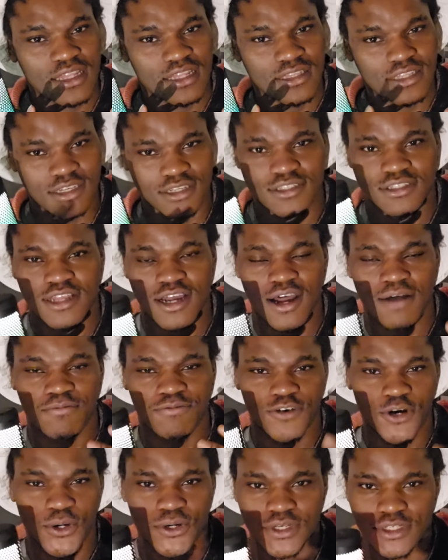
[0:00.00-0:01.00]
they stopped
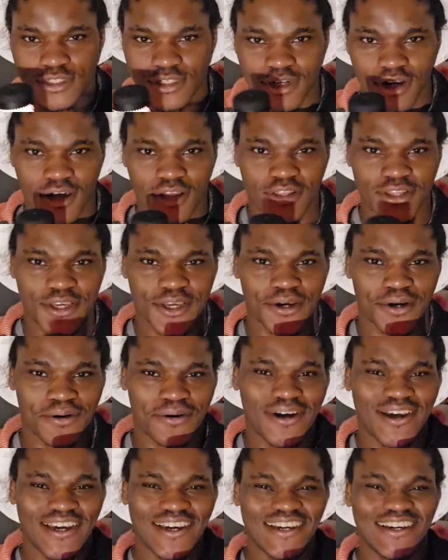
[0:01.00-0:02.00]
focusing on Leo.
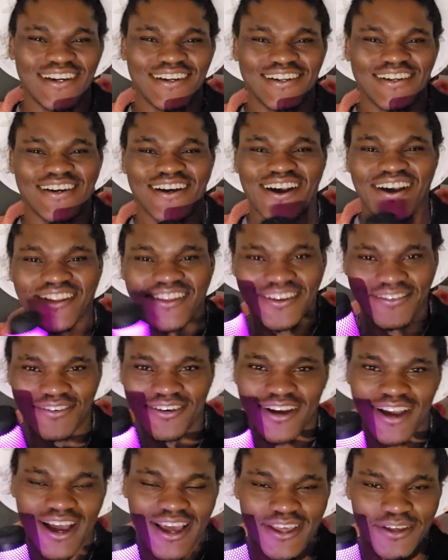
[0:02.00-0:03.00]
They
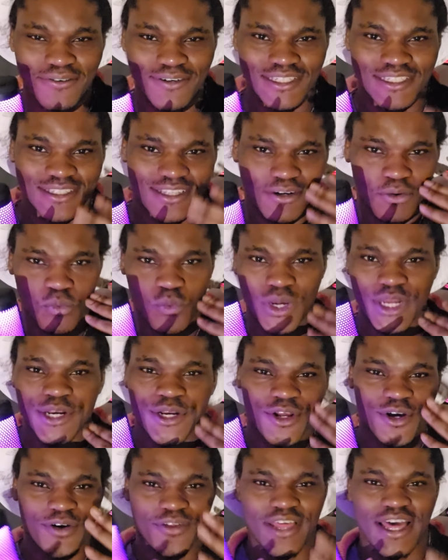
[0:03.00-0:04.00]
forgot he was the
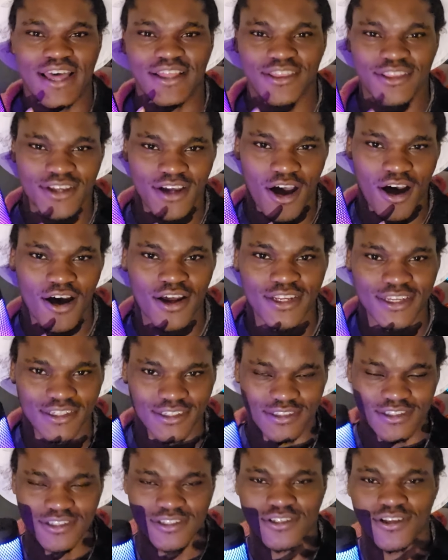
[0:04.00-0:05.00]
window that the
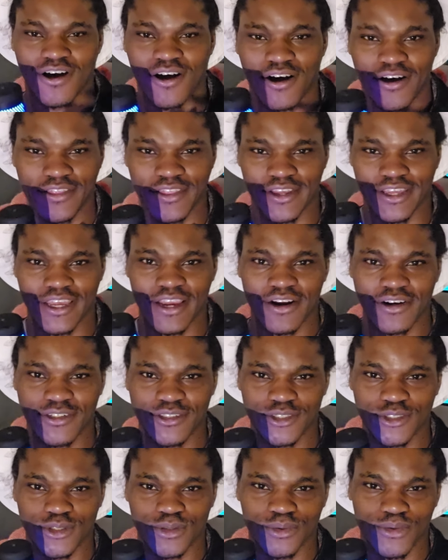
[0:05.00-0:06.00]
audience saw the
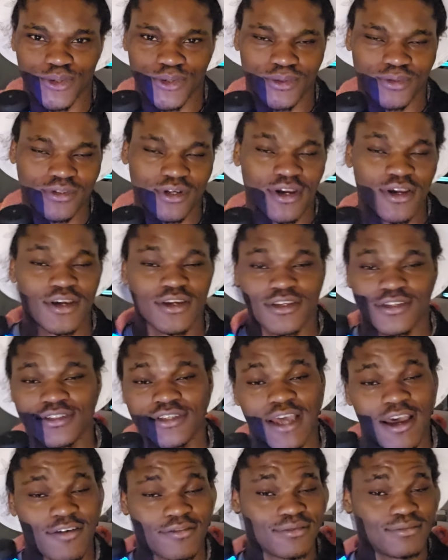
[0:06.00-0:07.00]
characters through. Because
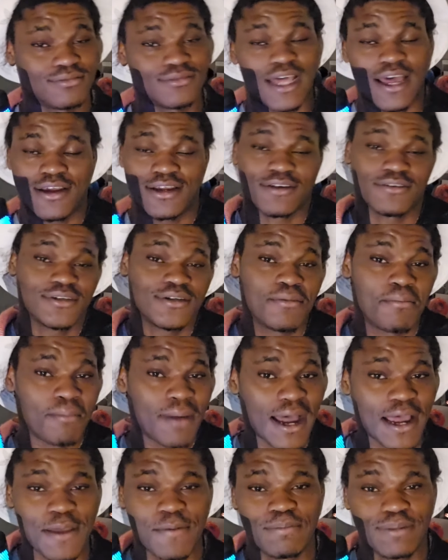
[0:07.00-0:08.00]
in
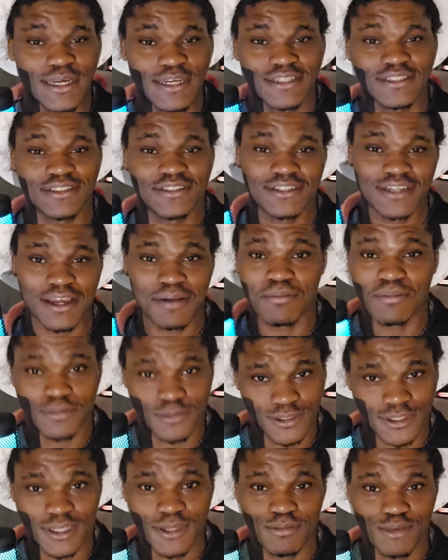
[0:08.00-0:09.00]
my opinion, I'm going
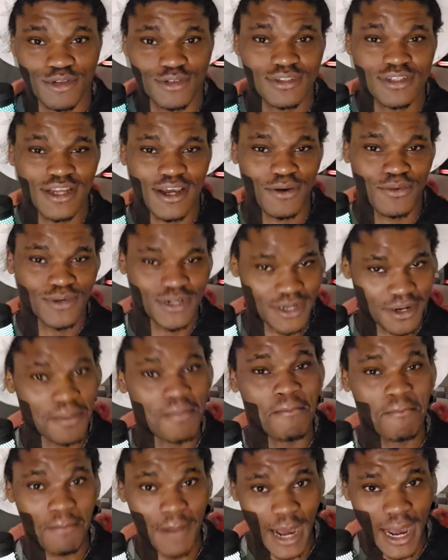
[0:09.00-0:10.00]
to keep using that word, in
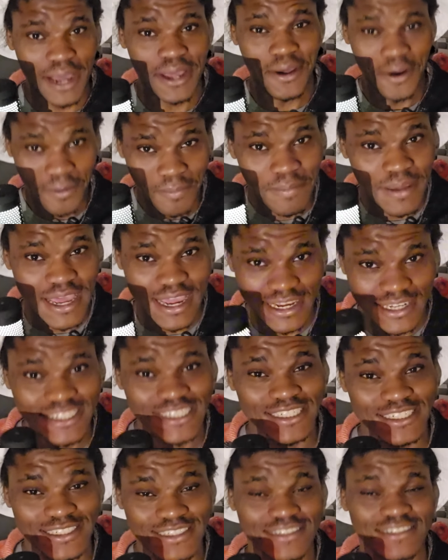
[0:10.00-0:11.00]
my
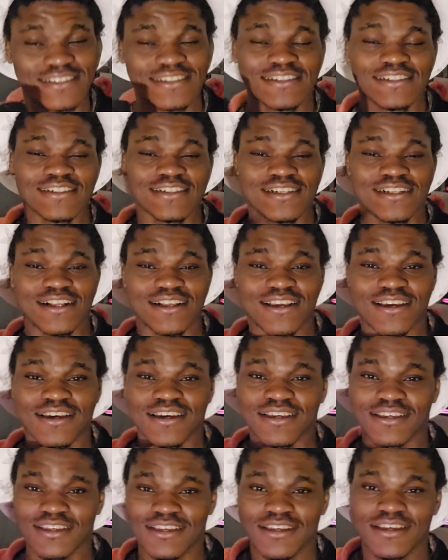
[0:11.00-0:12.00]
opinion,
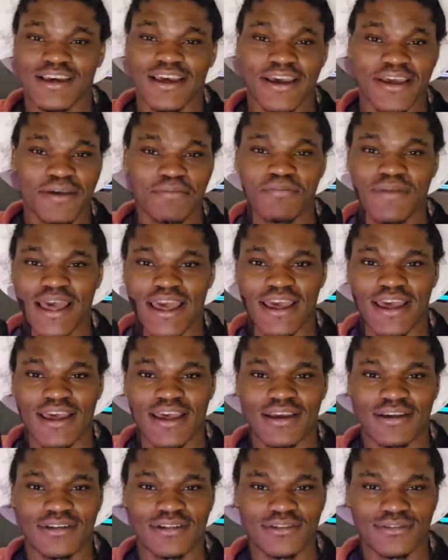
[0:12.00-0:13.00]
him
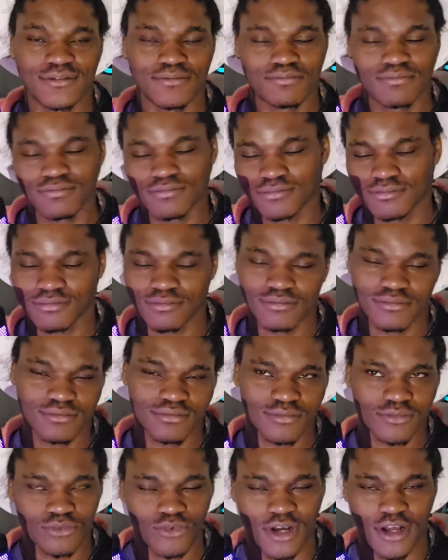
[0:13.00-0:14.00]
and,
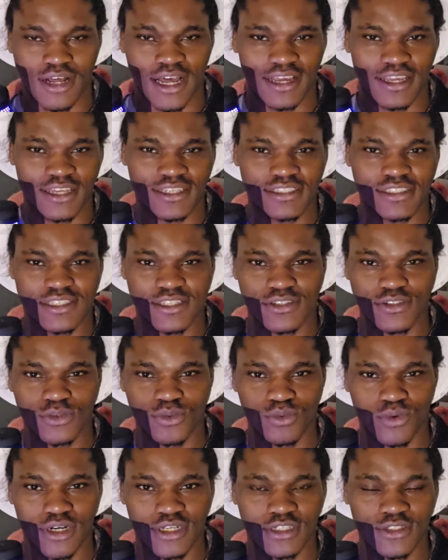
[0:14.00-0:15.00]
well, I guess
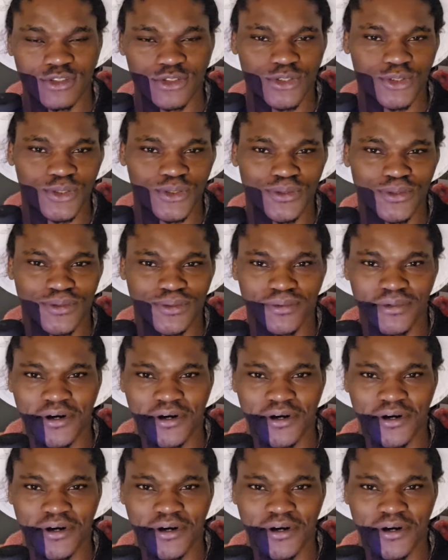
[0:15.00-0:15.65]
season 1 and 2,